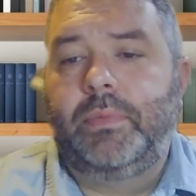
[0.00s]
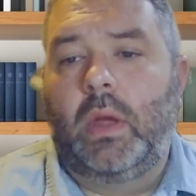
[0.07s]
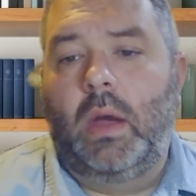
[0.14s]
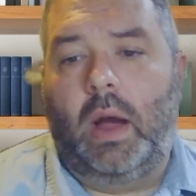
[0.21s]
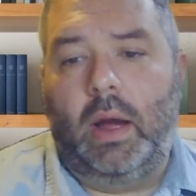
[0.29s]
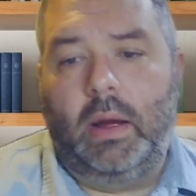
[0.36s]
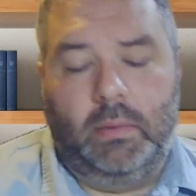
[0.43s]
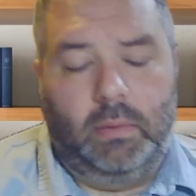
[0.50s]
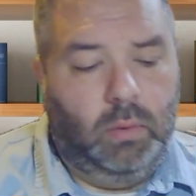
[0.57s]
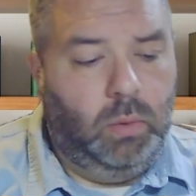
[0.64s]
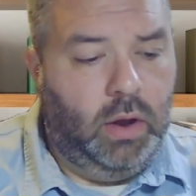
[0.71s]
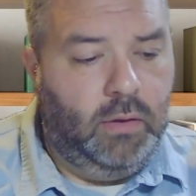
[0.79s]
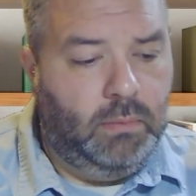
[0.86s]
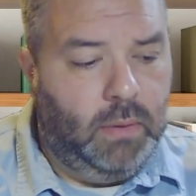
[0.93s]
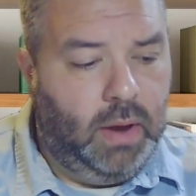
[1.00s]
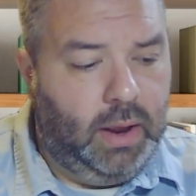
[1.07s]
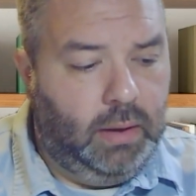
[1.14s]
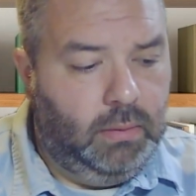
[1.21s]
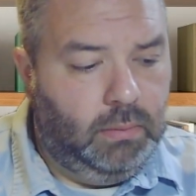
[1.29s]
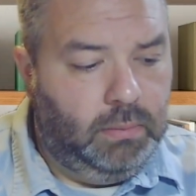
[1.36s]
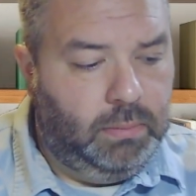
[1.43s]
Yeah. One of my
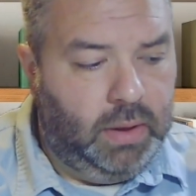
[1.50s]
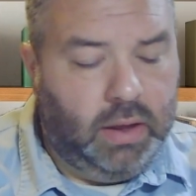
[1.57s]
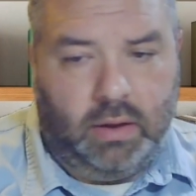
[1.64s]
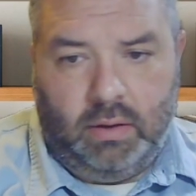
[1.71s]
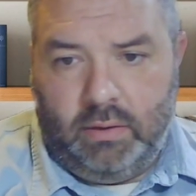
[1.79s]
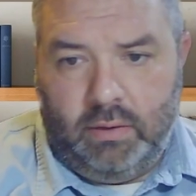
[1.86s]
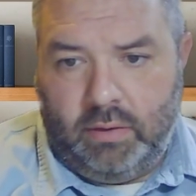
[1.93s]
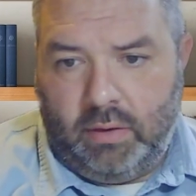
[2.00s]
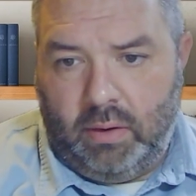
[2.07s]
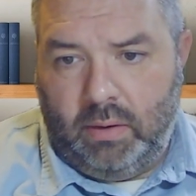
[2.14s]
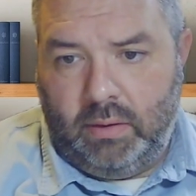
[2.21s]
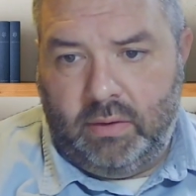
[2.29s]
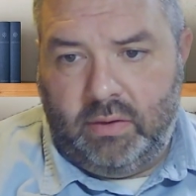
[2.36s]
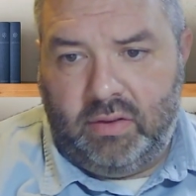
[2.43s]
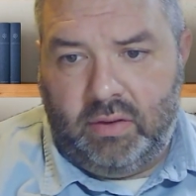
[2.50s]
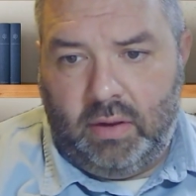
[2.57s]
big concerns,